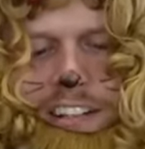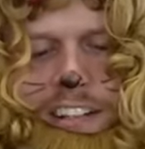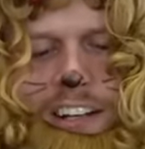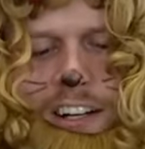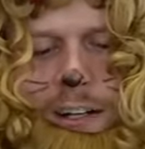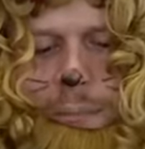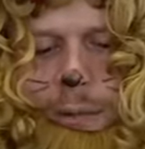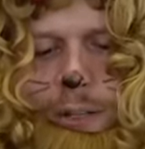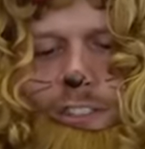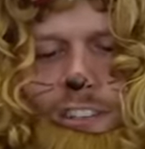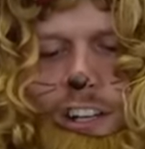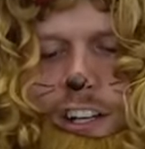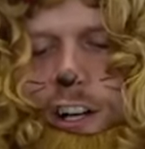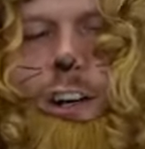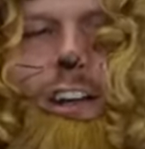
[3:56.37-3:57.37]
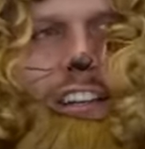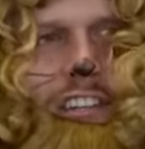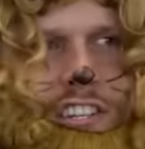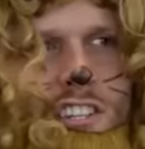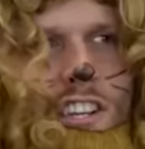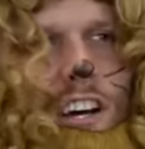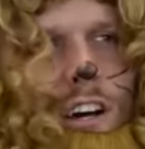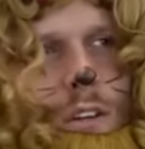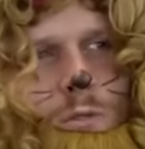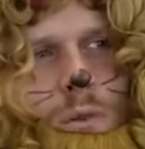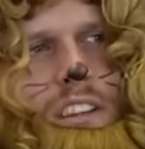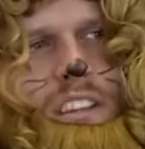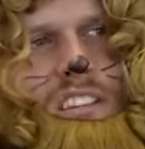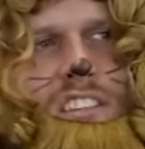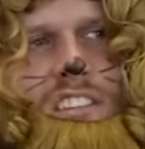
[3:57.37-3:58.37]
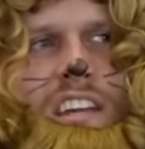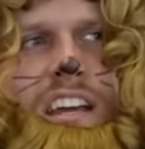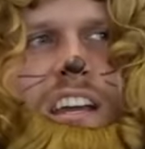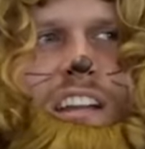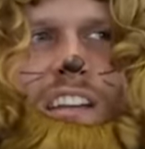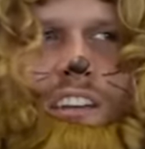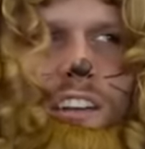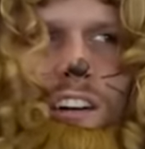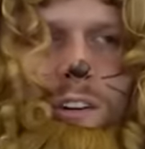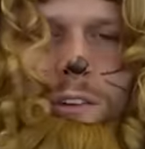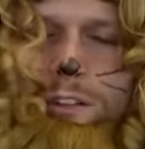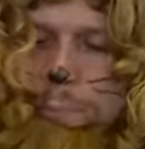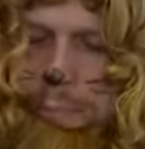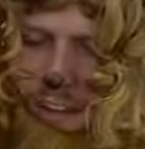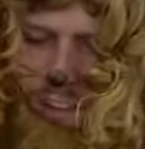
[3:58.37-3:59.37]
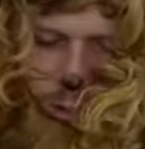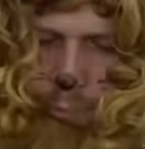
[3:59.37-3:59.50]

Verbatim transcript: The Ugg boots, it just goes with the skin, you know. The